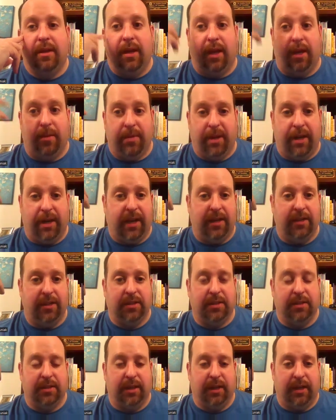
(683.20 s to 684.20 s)
and a
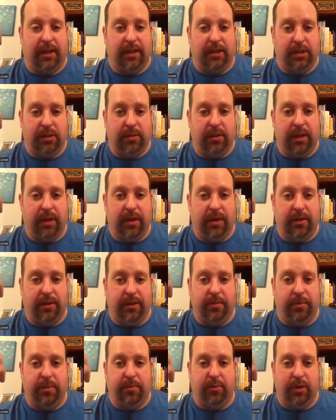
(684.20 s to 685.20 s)
medication is going to get you there a
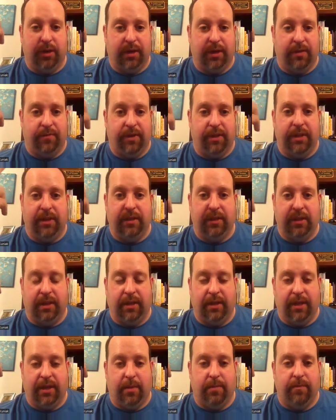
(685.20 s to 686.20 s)
little bit more conveniently
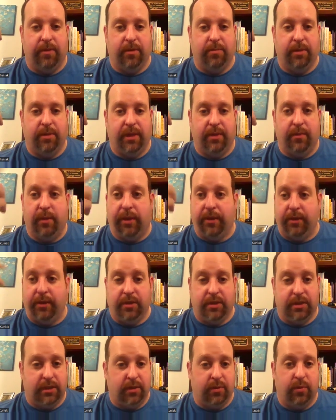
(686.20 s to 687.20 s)
and comfortably while
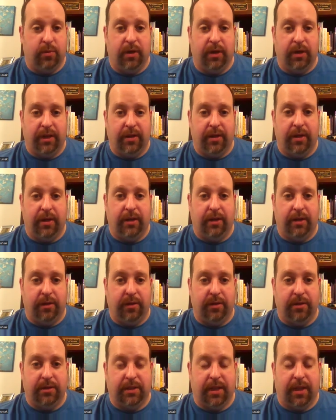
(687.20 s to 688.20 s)
you're still working on
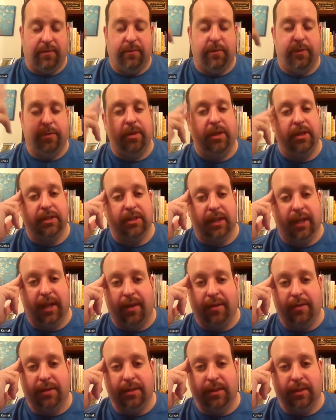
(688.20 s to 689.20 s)
your stuff with me as a
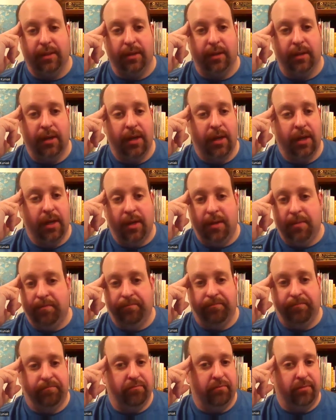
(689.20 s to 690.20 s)
counselor,
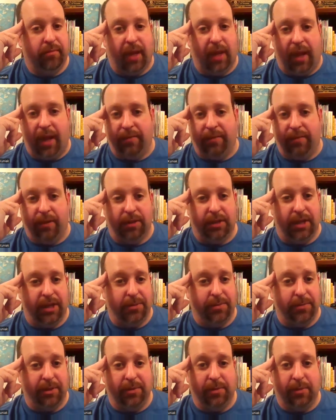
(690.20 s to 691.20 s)
I have no
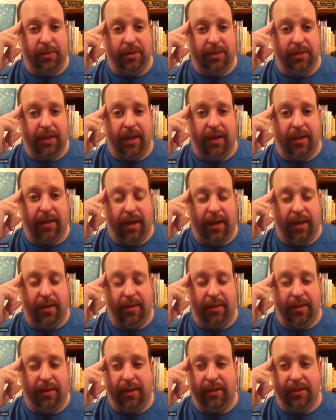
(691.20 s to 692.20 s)
judgment towards that. I
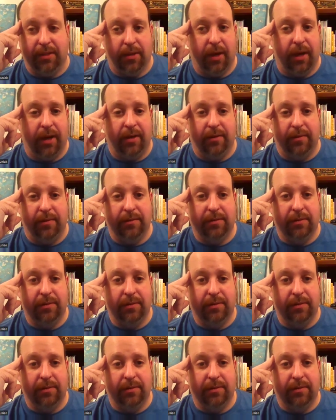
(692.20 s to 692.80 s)
think that's great.